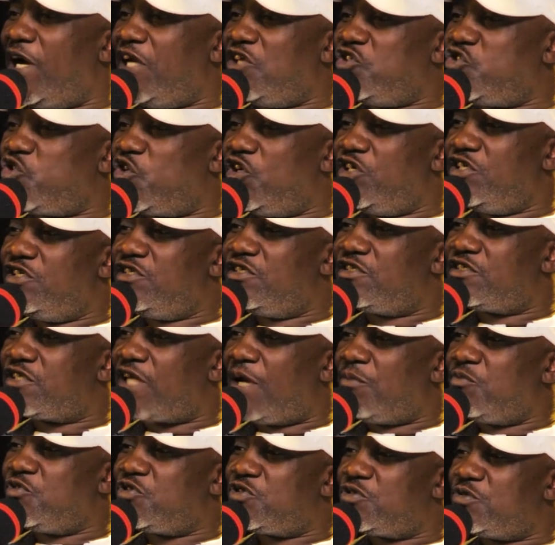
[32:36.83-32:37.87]
I joined
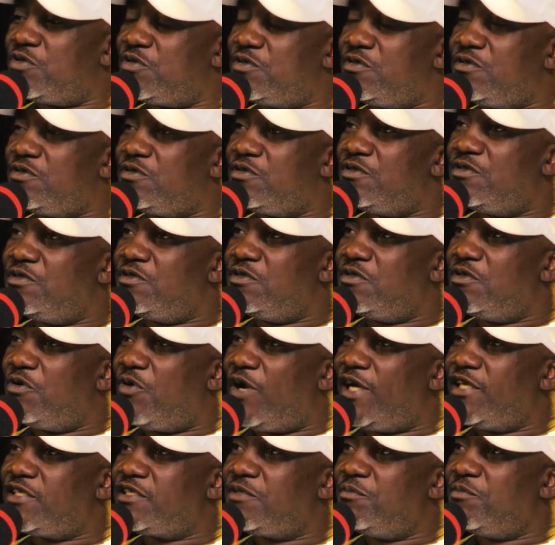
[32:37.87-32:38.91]
Zamshu,
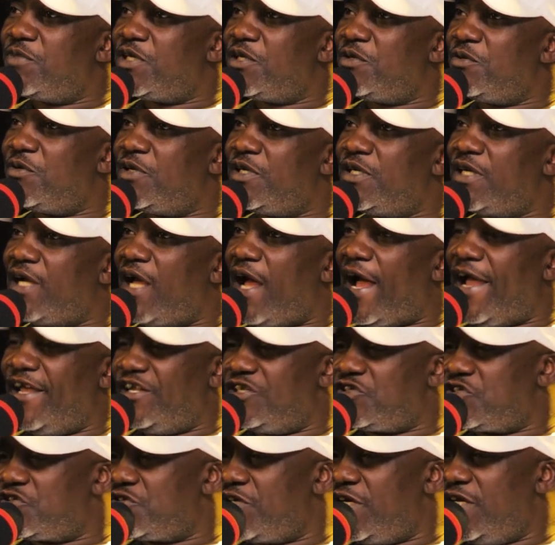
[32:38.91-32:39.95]
White Mbewe, I
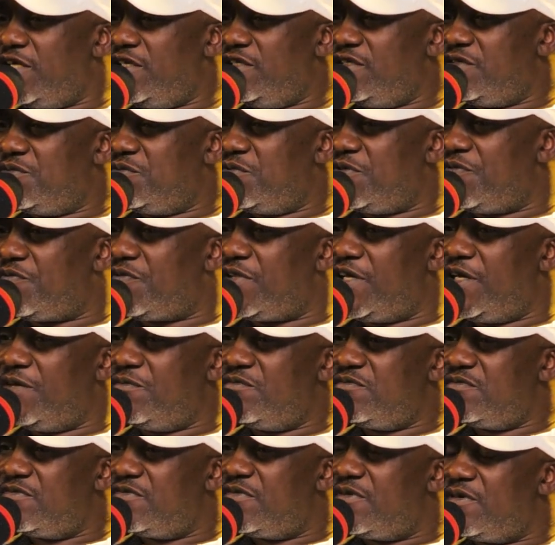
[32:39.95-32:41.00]
trained with
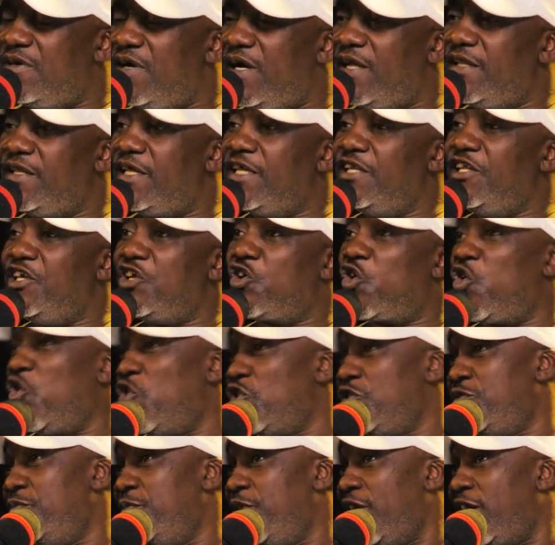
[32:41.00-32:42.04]
them, and then he
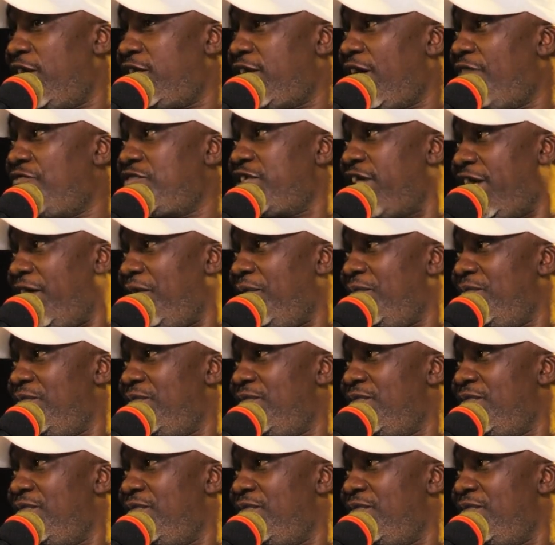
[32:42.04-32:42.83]
called me at halftime.